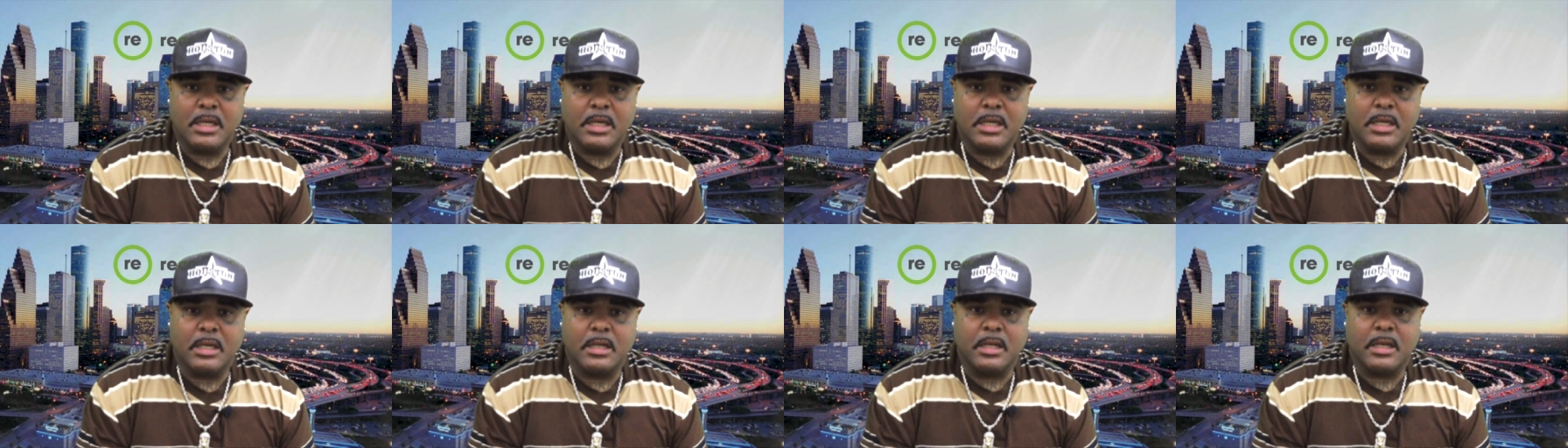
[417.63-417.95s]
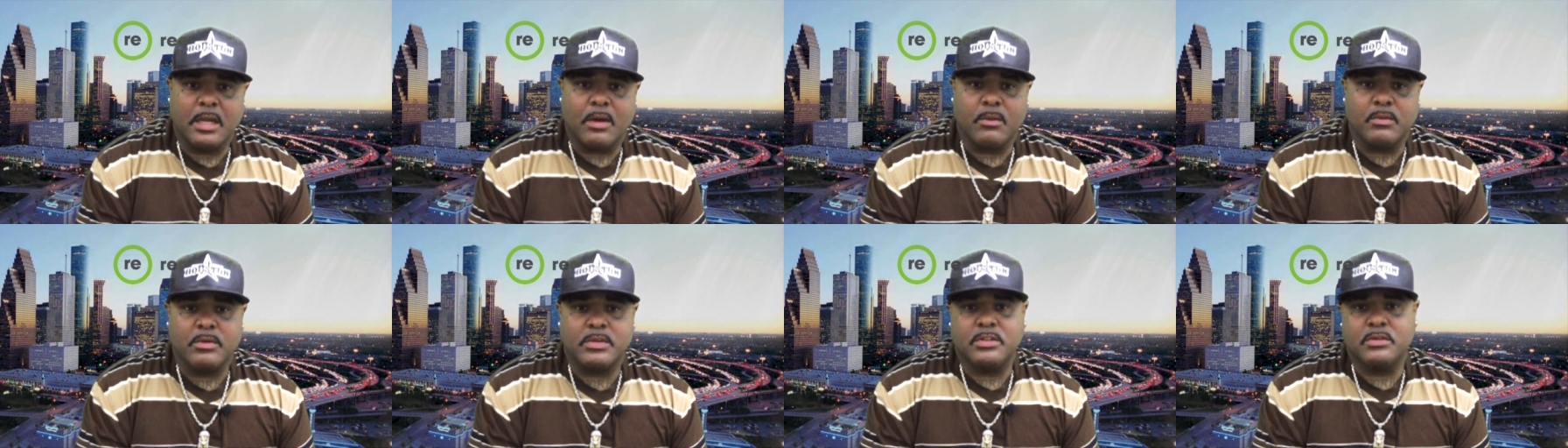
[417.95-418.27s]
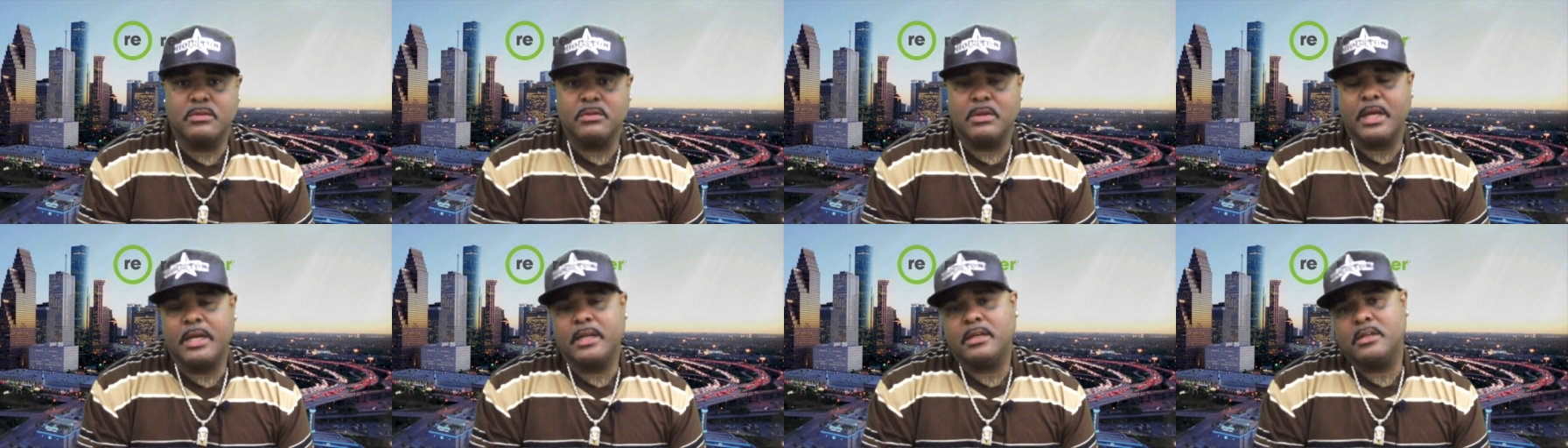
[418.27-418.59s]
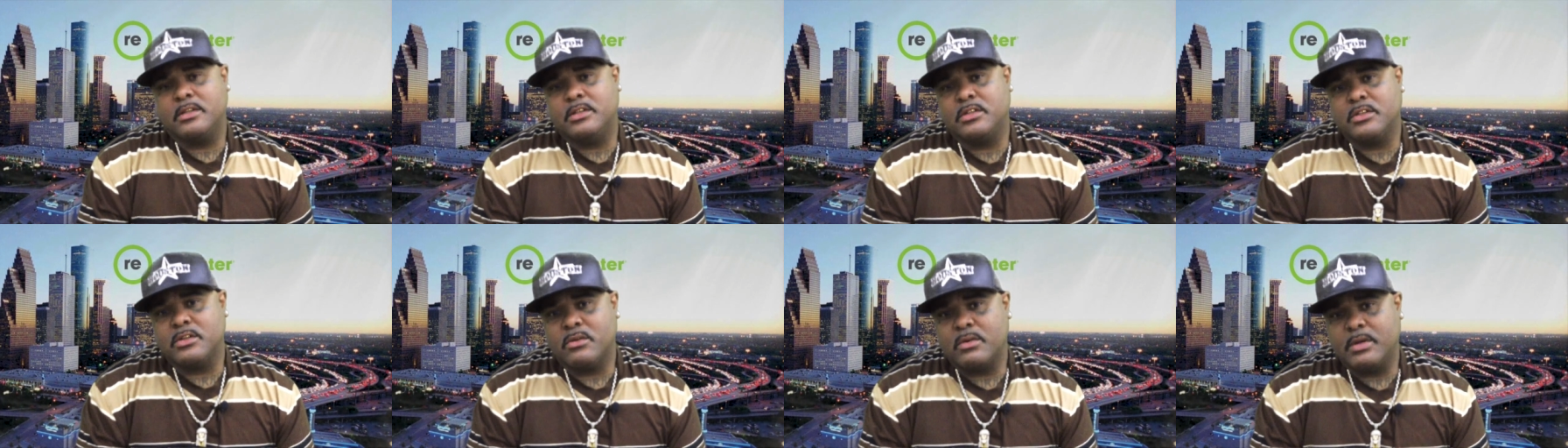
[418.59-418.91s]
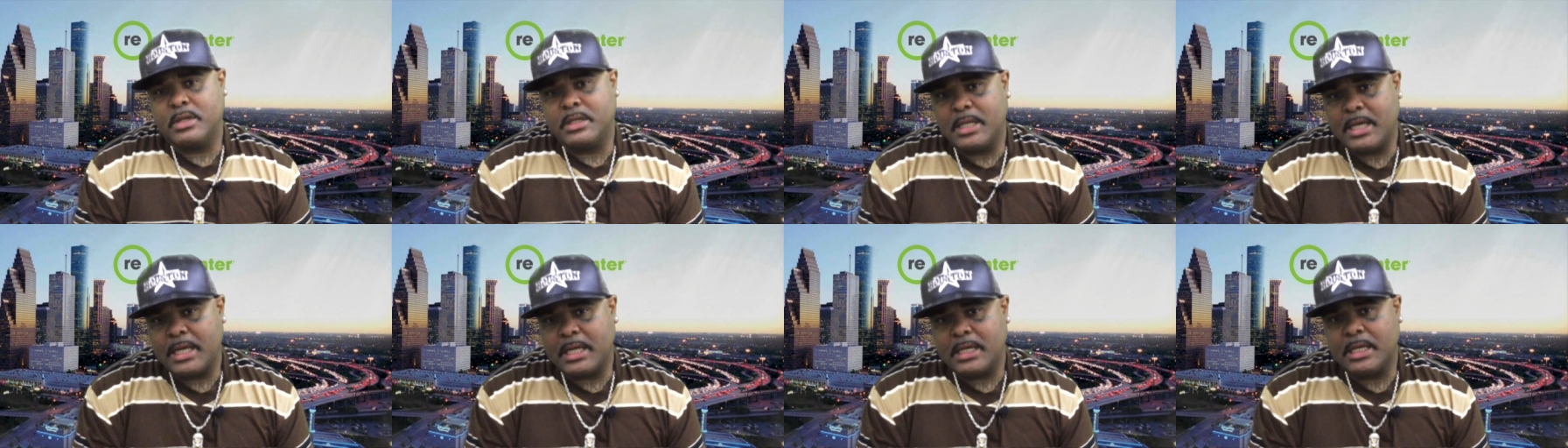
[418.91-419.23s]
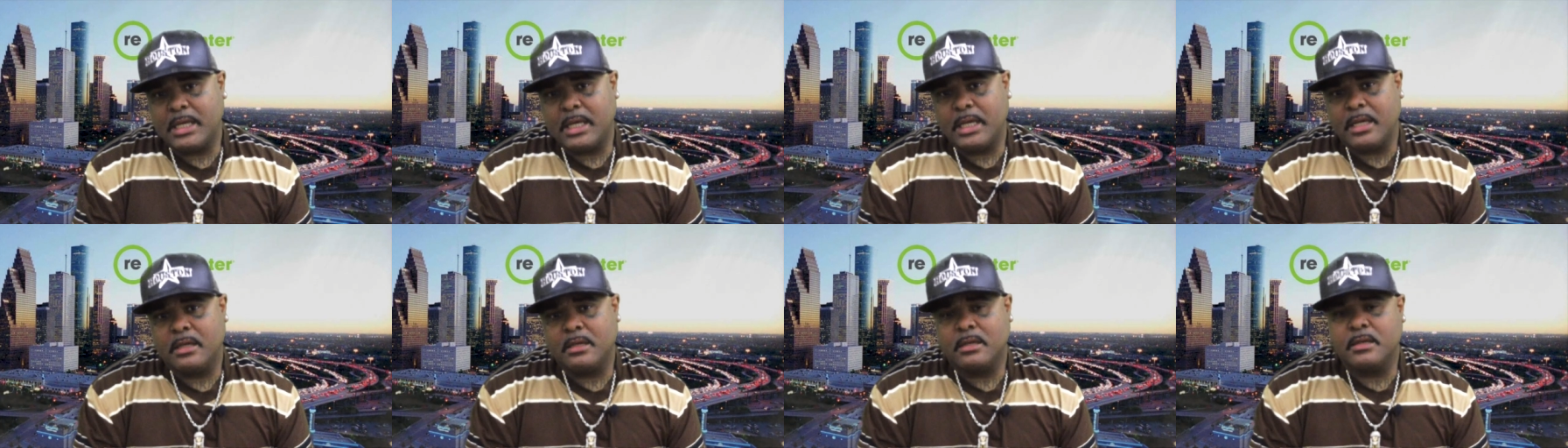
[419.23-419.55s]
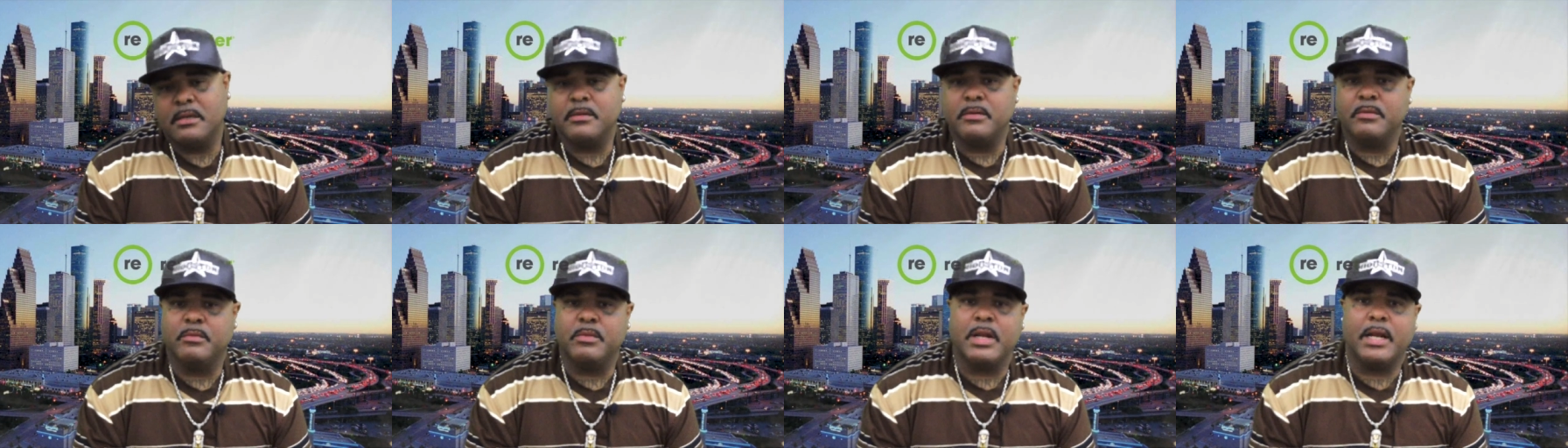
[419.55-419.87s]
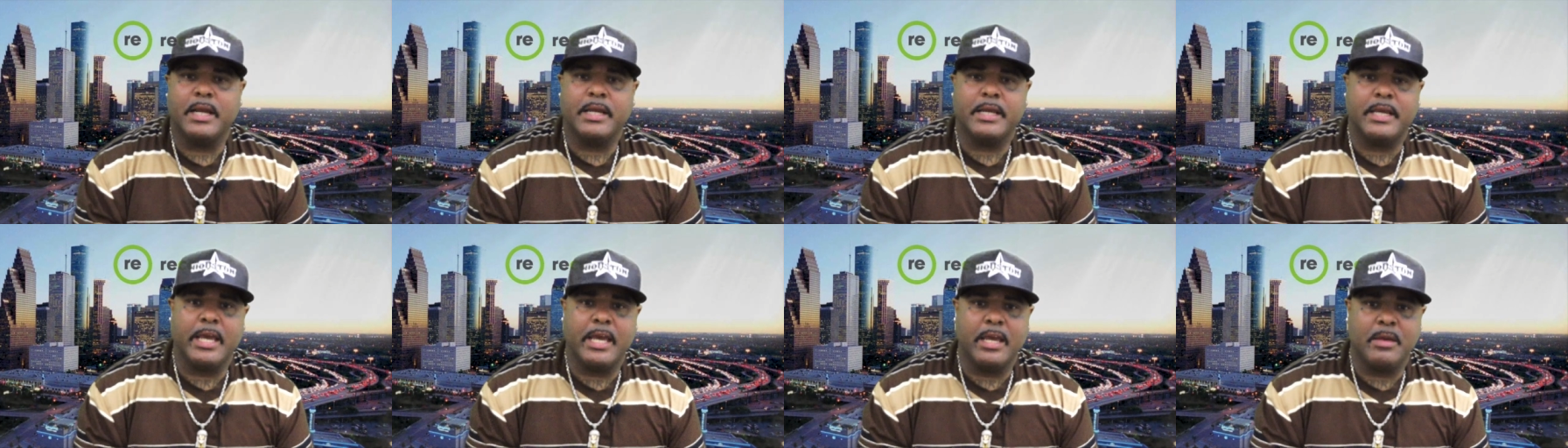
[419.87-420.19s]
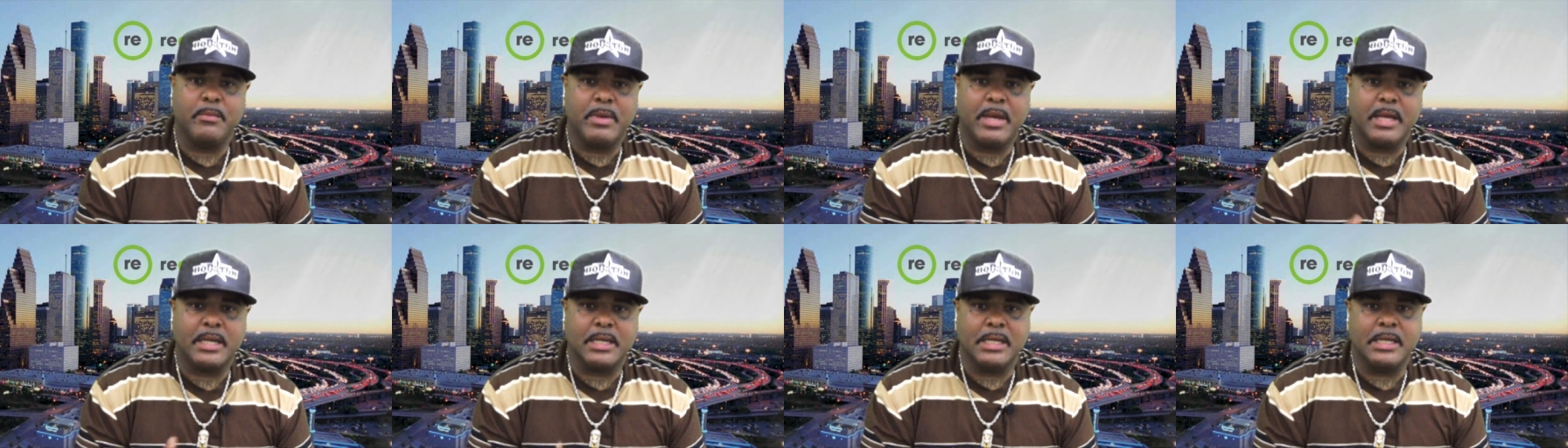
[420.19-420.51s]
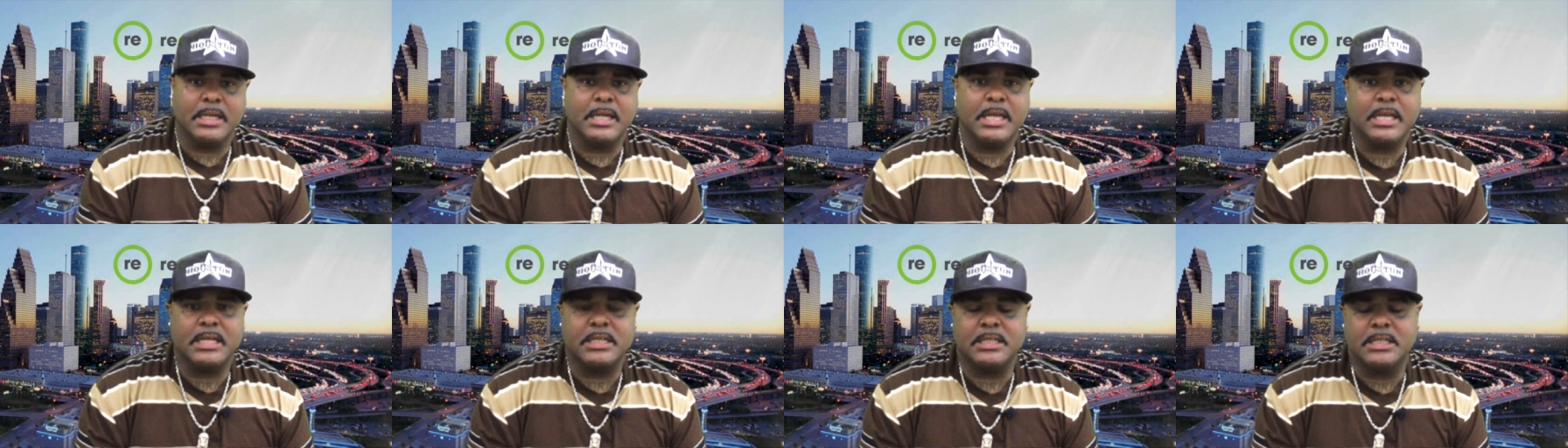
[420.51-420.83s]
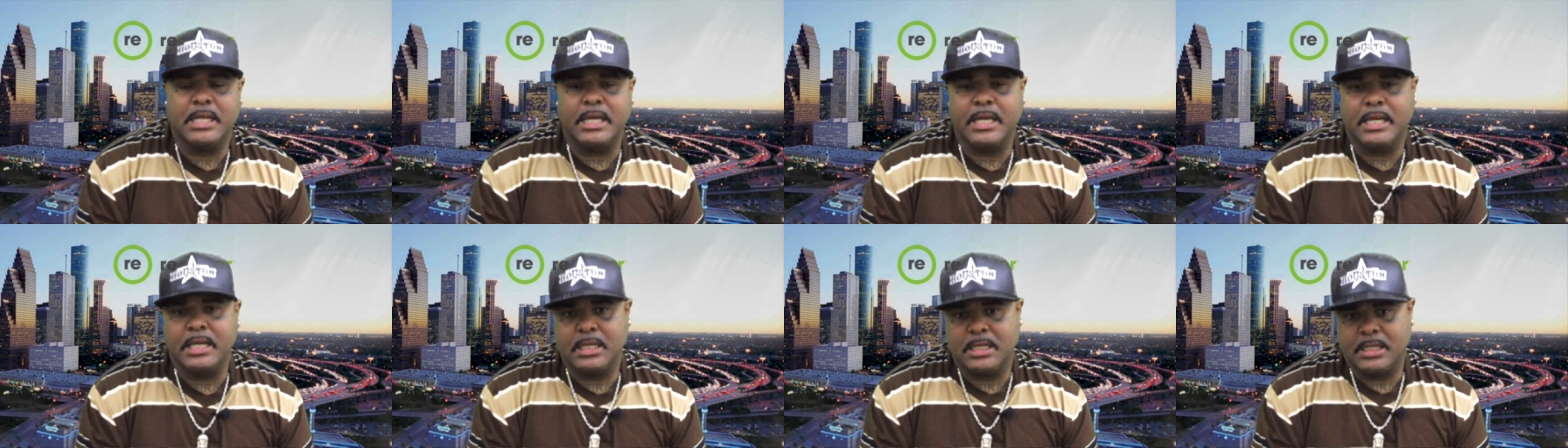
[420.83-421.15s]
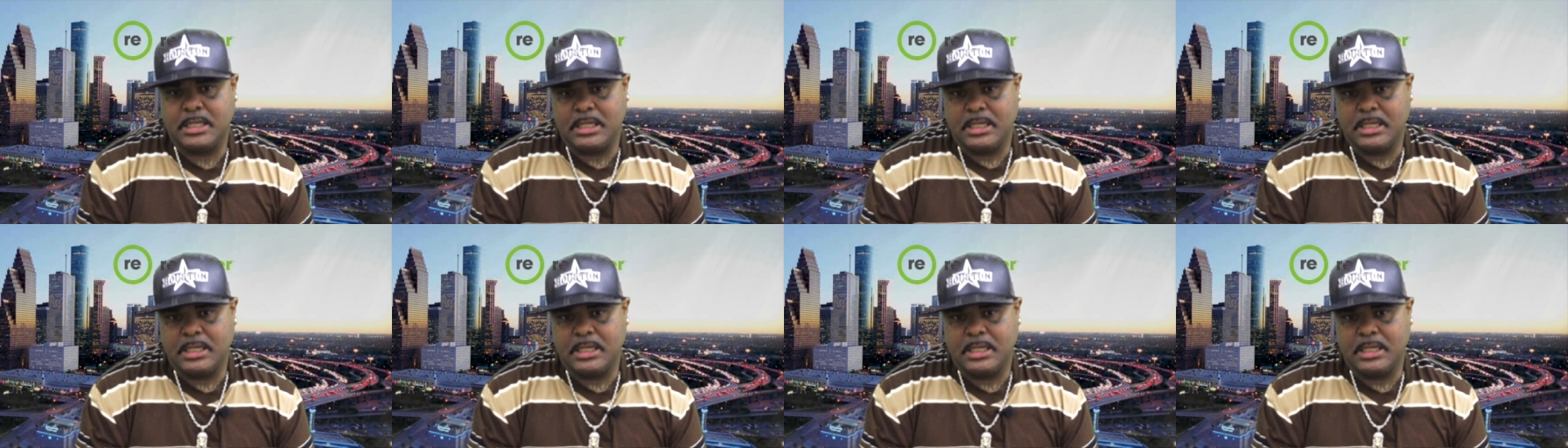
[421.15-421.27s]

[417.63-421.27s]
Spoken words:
And I was too late to join that day, but I came back the next day